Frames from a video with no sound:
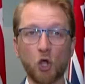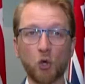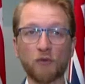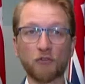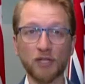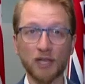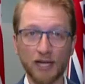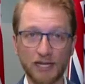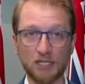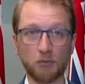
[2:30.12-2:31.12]
who were very
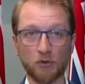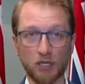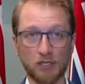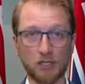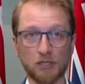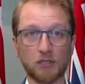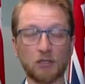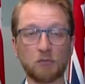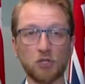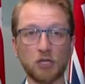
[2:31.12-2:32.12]
lucky to be released into the
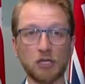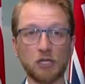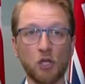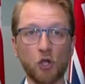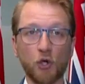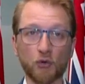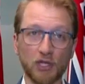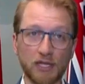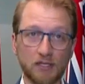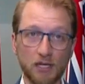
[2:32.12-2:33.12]
community, who were
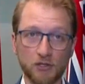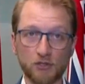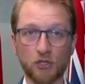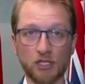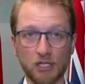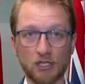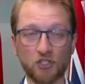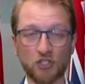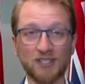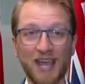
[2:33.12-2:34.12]
released under certain
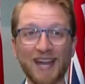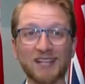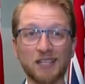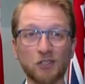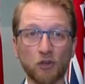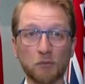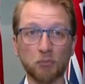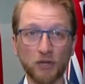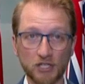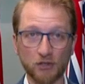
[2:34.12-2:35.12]
conditions, and has then gone and
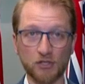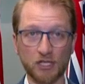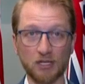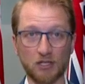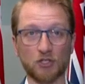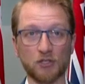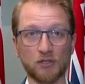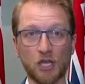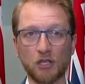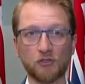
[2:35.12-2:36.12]
breached those conditions.
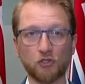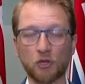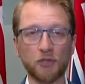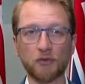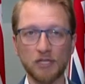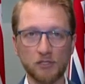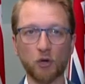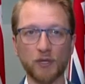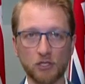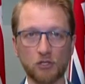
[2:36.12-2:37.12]
So, Tom, there is no
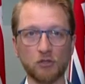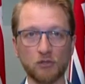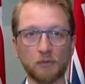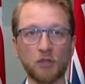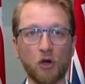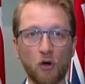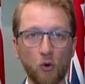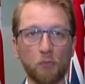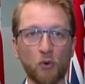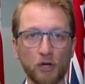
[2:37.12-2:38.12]
excuse. I mean, the whole
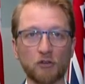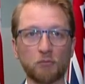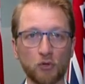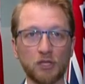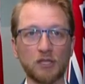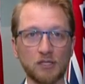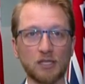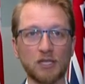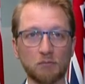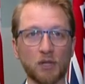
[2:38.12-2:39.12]
point of putting this
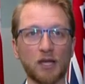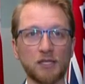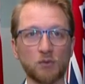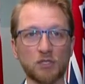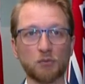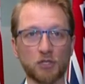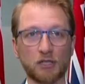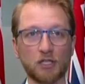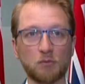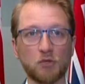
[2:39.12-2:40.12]
in place was to protect
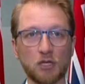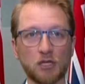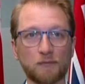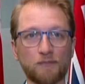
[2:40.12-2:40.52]
the community.